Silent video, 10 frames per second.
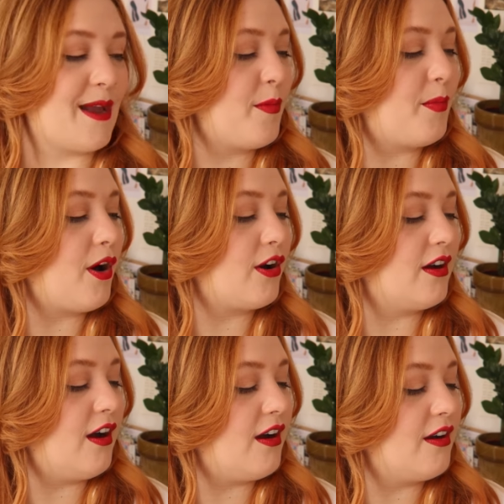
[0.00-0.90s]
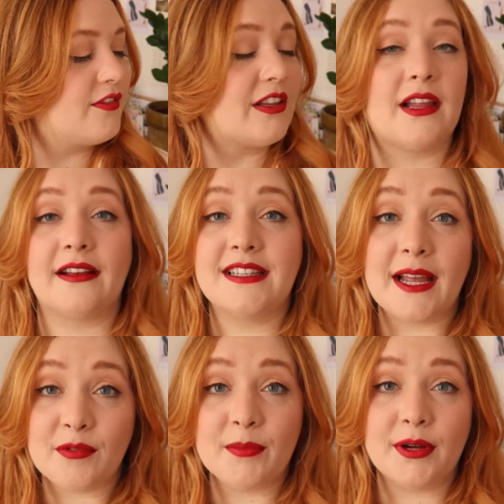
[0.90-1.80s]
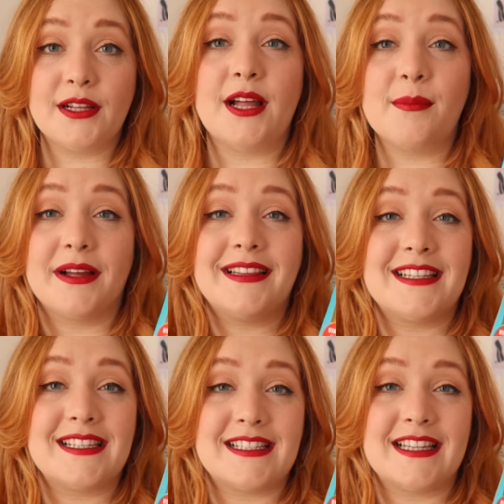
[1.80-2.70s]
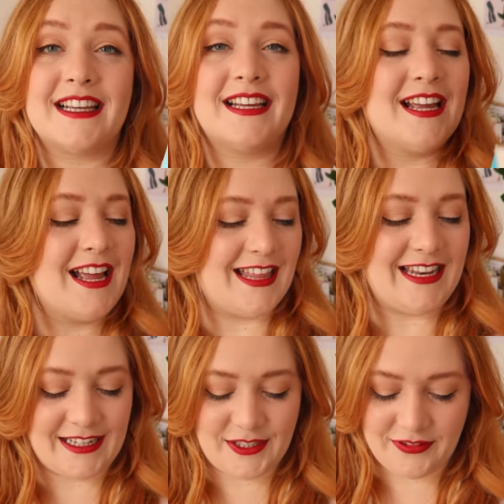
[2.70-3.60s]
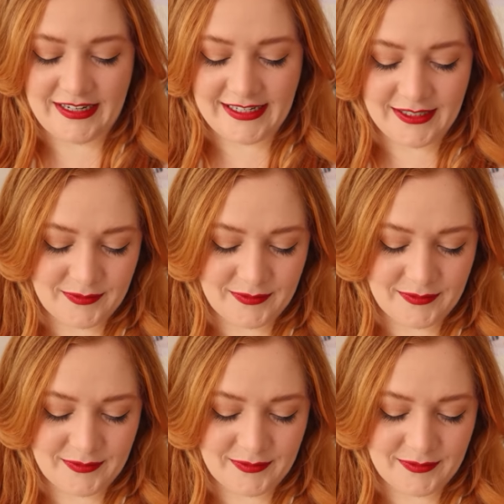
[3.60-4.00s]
I'm a part of the Life's Library book club and this is the next read.